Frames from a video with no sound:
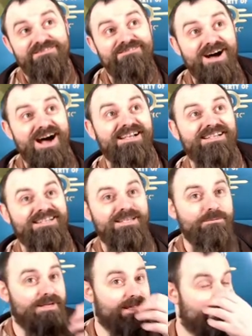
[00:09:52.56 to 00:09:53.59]
Finally,
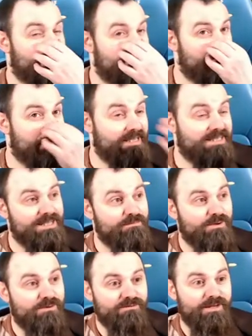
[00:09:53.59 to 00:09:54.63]
we get the
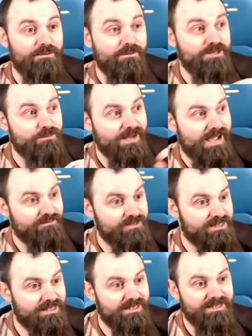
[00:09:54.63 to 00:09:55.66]
basketball thing, which we have
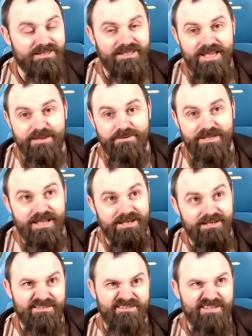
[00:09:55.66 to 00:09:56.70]
seen in the game
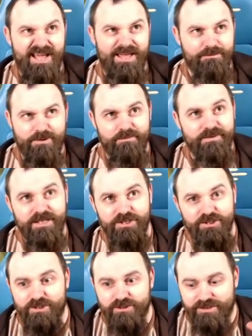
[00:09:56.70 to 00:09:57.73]
again. At the moment, it
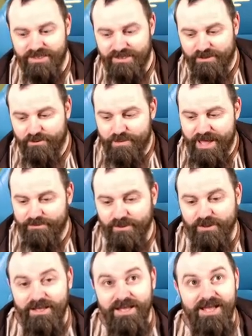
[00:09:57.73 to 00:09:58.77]
just looks like a little pebble.